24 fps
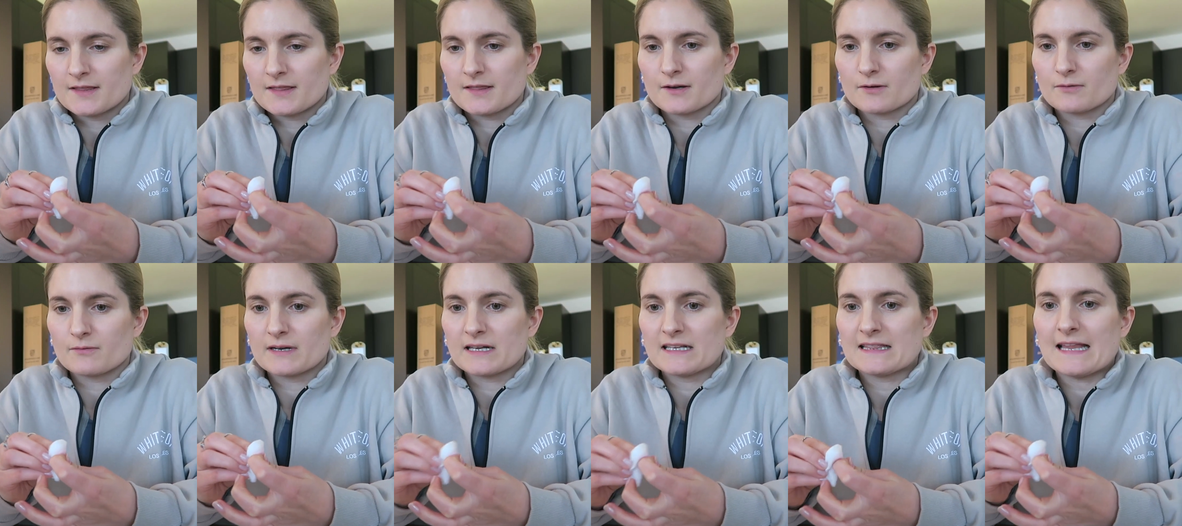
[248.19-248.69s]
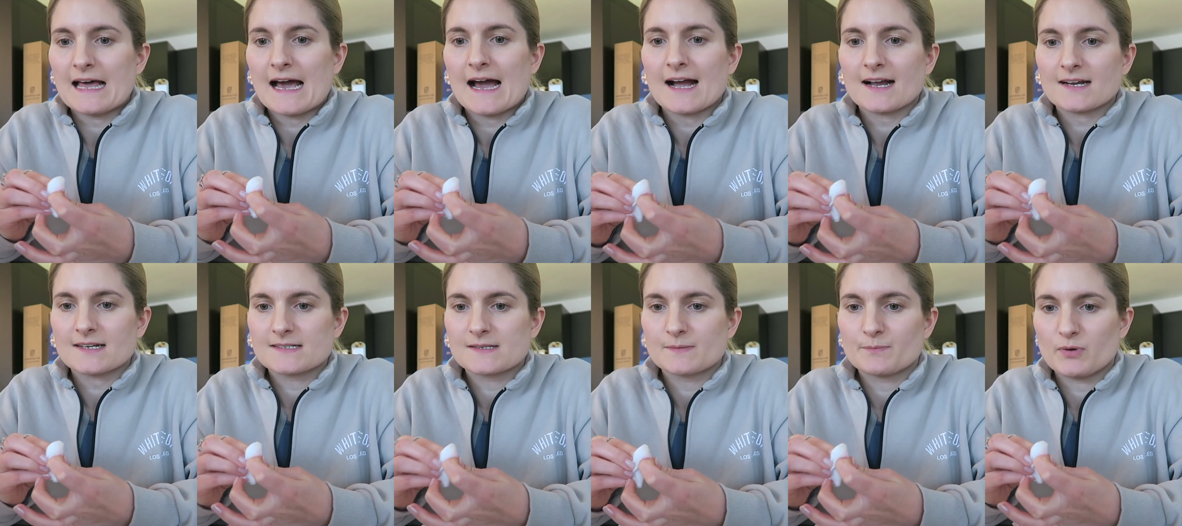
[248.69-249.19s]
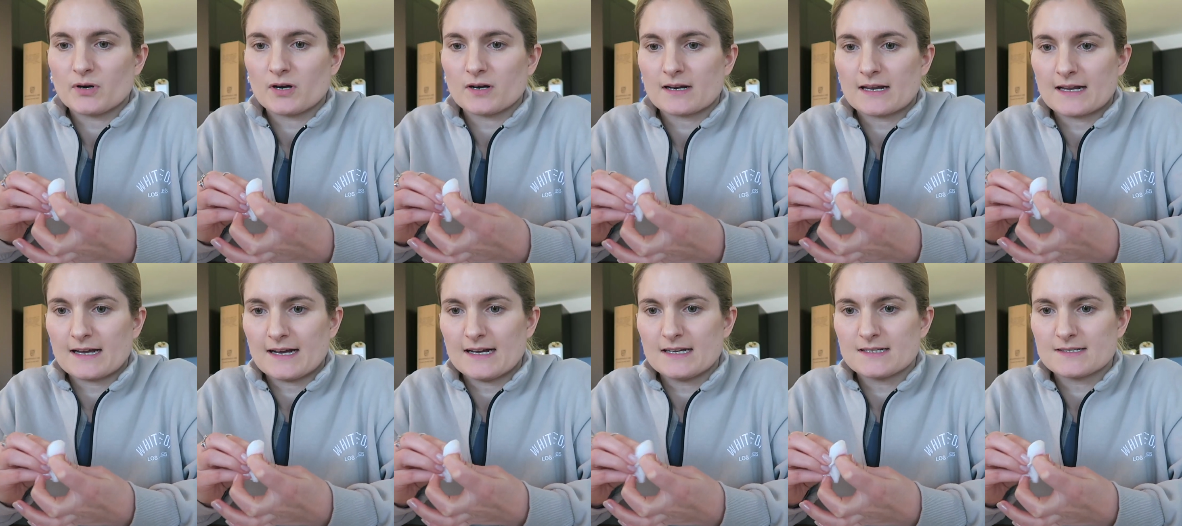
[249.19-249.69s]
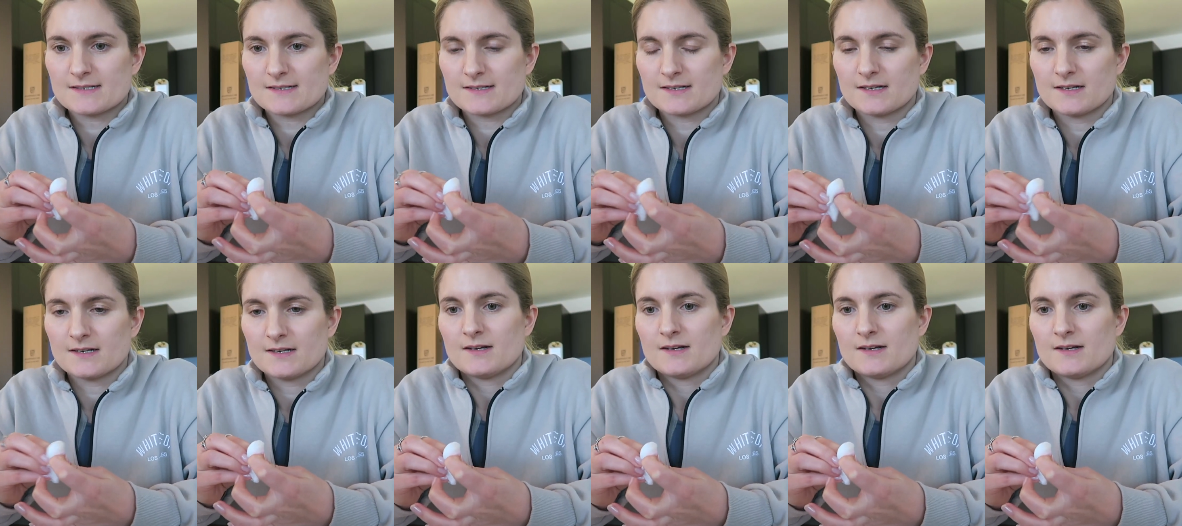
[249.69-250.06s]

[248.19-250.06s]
the Relax podcast